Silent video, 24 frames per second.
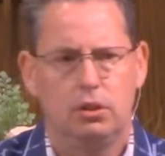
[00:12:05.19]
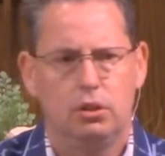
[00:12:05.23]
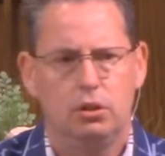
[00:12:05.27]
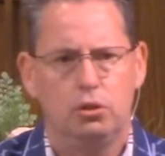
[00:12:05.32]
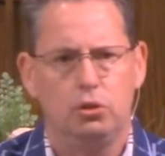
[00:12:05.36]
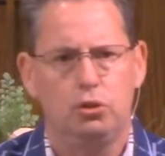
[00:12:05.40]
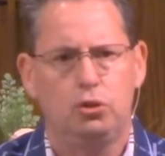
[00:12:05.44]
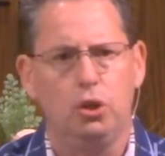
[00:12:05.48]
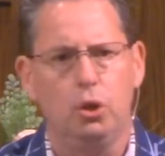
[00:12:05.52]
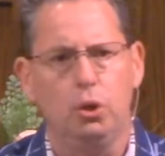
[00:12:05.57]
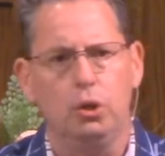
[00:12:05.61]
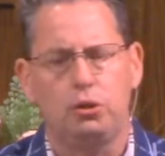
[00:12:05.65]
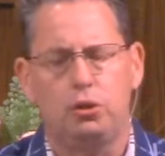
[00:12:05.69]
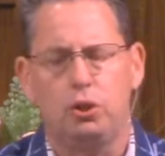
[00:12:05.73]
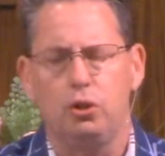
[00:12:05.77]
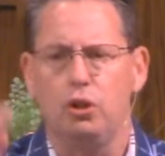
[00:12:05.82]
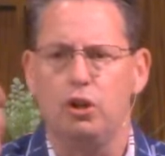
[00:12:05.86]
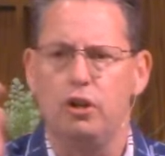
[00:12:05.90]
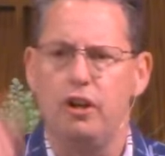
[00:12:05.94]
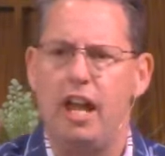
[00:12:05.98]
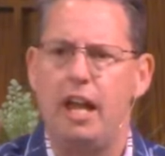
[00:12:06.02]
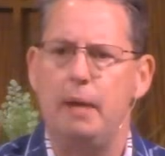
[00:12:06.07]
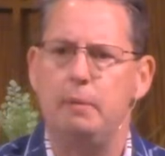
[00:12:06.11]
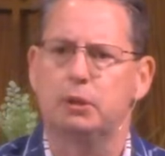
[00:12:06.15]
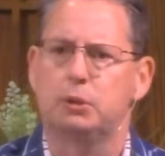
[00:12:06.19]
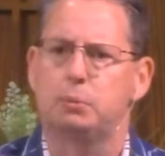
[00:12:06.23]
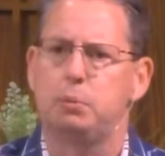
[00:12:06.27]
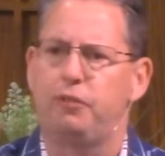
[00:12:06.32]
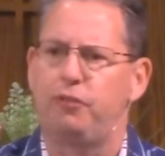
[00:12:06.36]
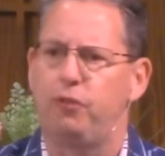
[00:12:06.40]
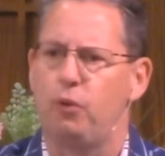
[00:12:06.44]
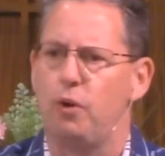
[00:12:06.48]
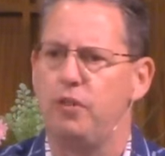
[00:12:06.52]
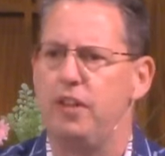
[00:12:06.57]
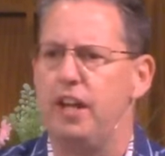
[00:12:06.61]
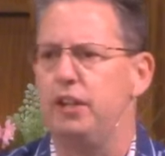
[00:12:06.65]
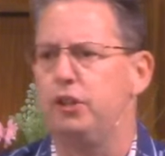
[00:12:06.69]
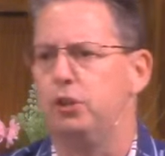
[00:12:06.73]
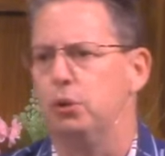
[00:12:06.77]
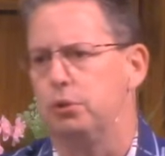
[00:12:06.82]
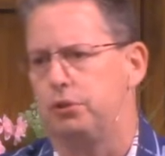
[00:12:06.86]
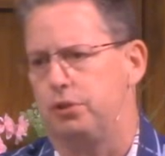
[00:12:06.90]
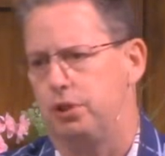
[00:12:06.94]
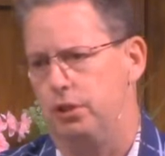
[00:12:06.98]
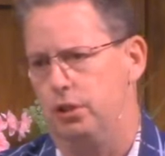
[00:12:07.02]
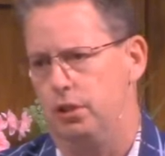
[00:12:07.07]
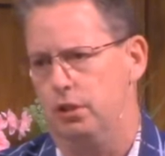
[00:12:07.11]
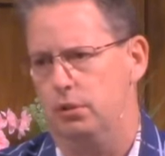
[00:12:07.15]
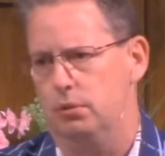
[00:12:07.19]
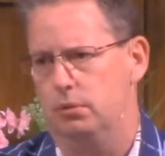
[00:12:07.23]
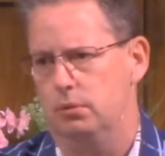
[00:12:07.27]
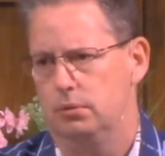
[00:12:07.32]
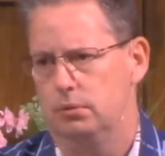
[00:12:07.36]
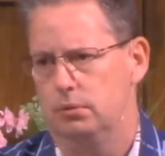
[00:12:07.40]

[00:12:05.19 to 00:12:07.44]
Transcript: Do it to your neighbors before they do it to you.